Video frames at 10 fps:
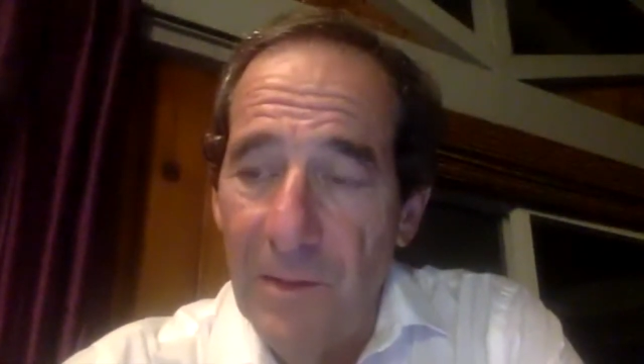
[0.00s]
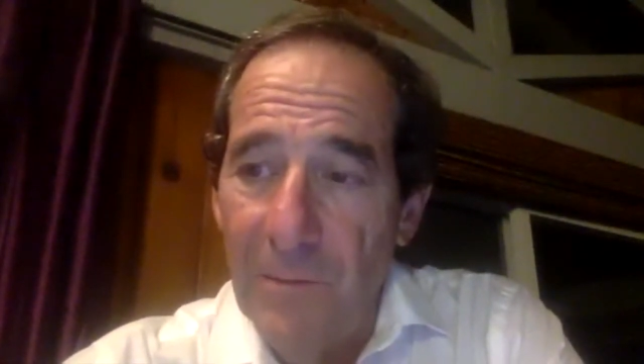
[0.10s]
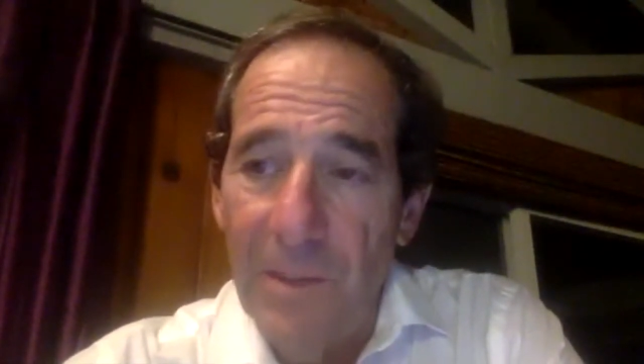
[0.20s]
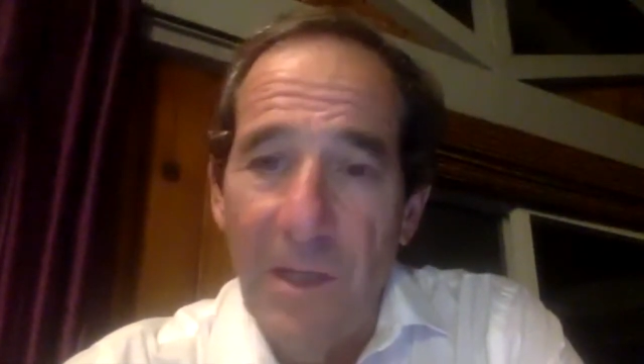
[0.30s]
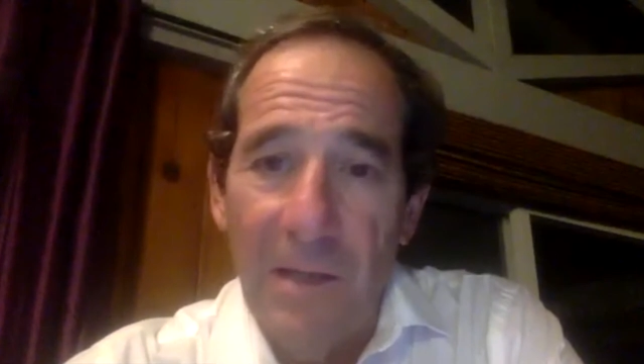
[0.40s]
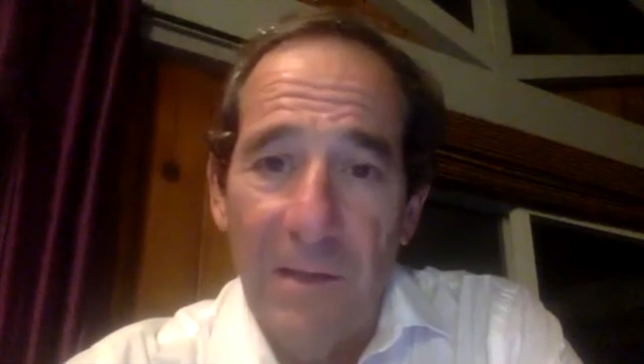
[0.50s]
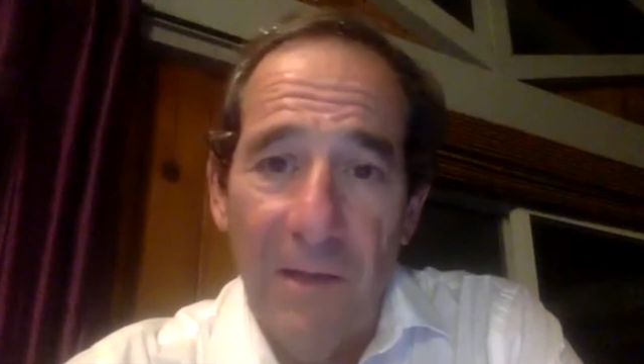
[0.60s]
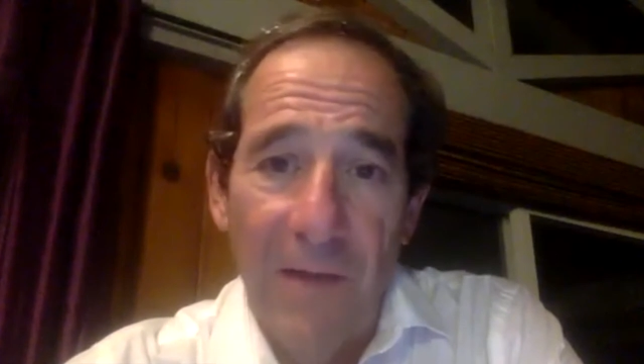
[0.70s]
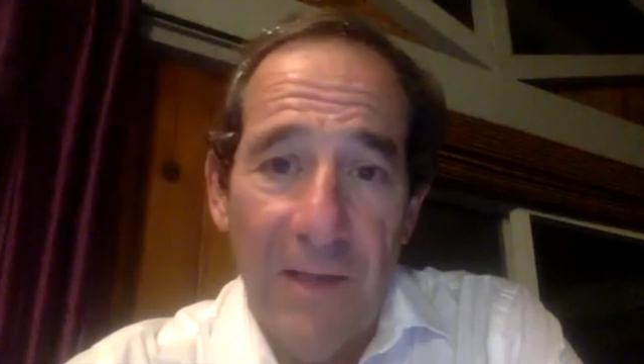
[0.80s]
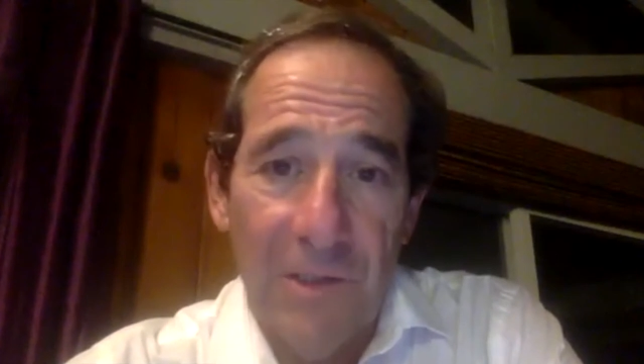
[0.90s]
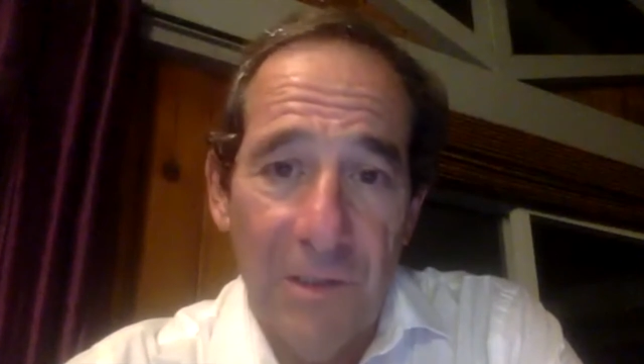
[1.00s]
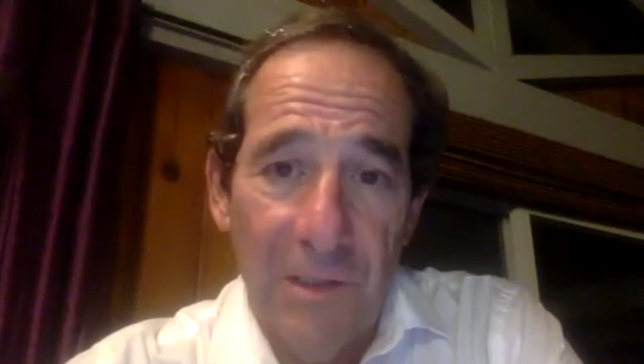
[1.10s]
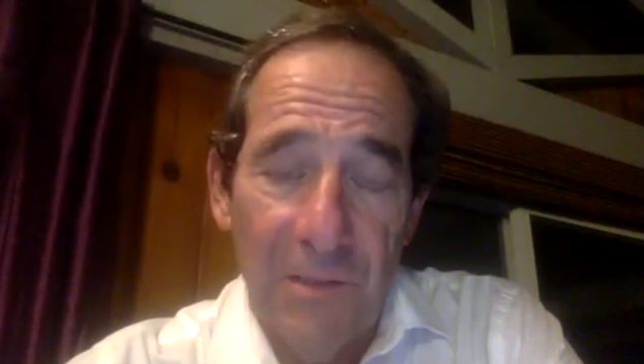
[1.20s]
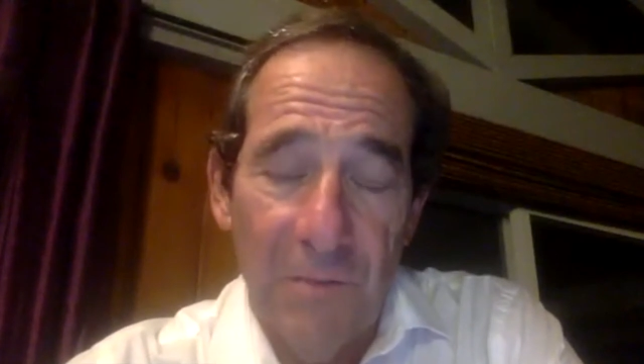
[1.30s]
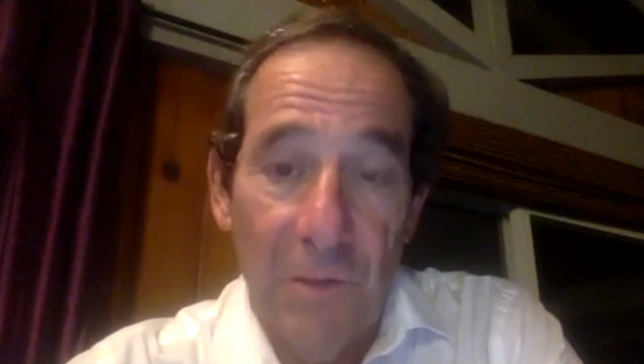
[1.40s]
may not have
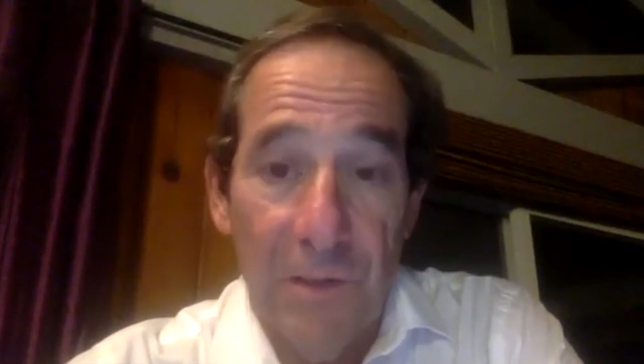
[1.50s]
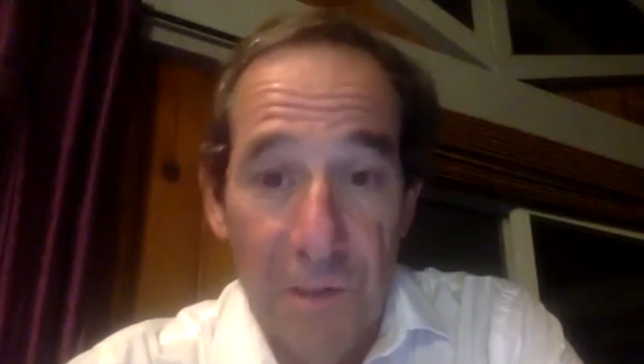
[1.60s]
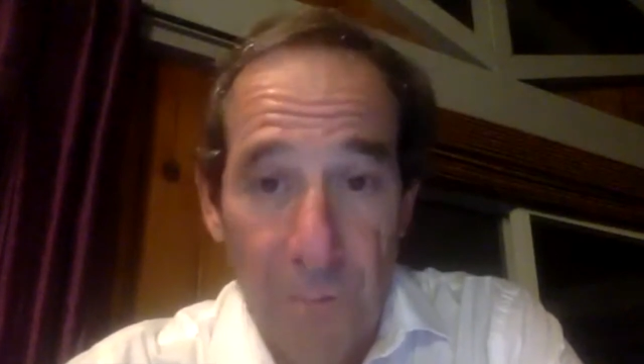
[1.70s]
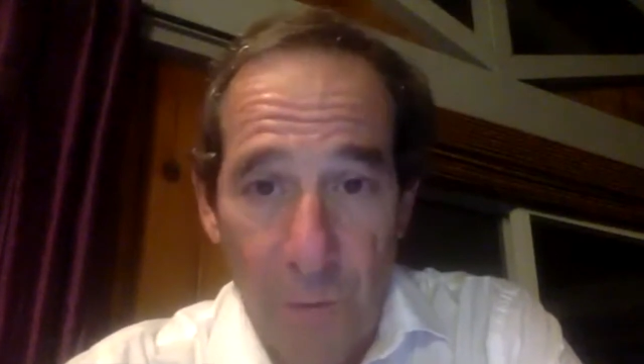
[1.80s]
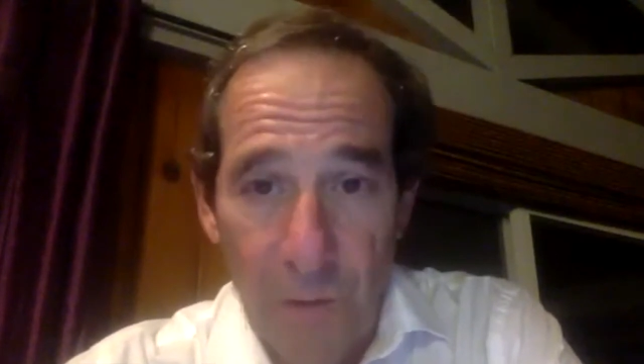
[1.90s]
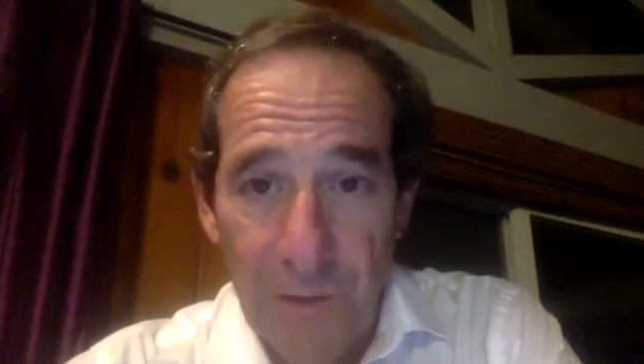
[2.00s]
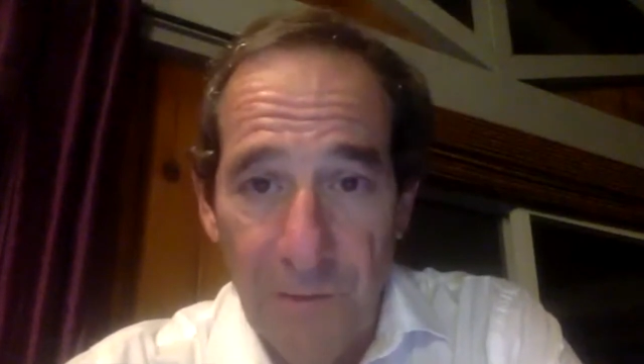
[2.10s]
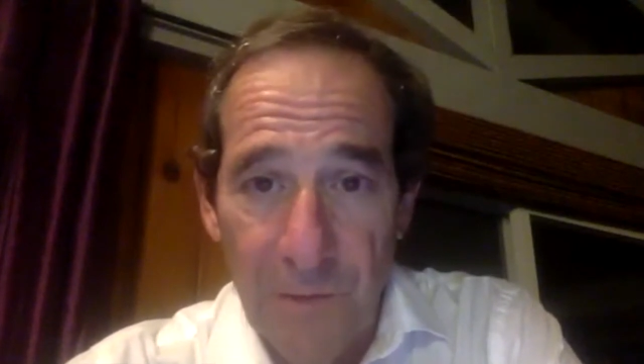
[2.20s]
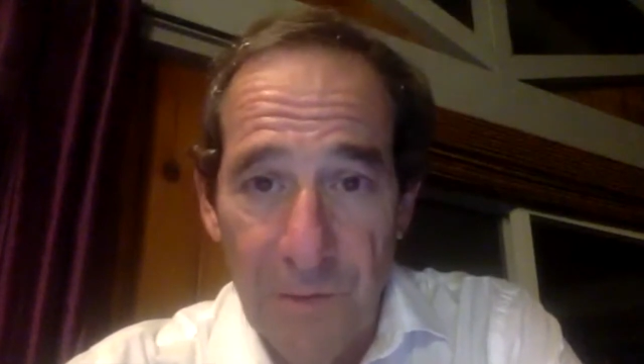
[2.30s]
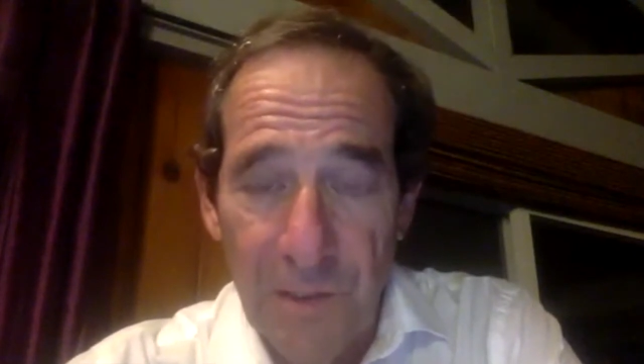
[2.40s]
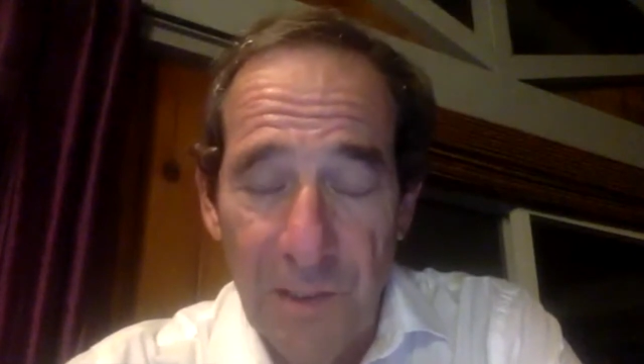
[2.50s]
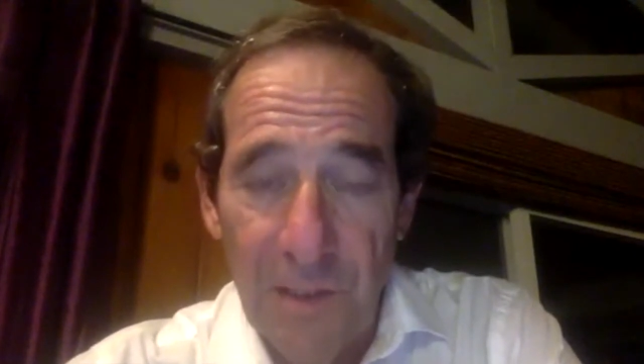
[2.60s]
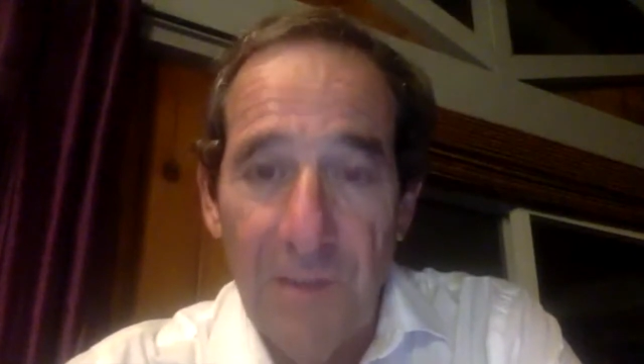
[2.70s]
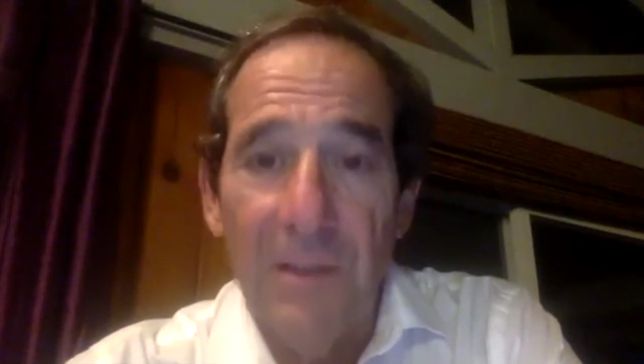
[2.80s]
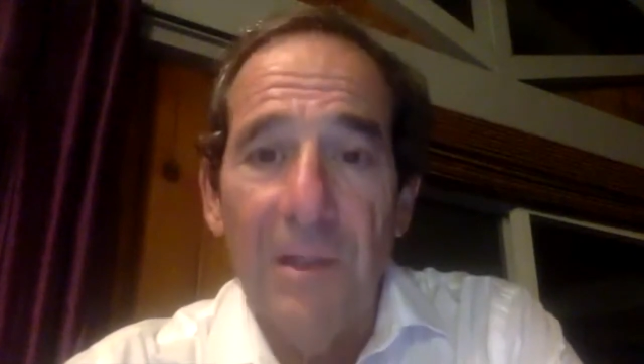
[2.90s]
actually really supported diversity,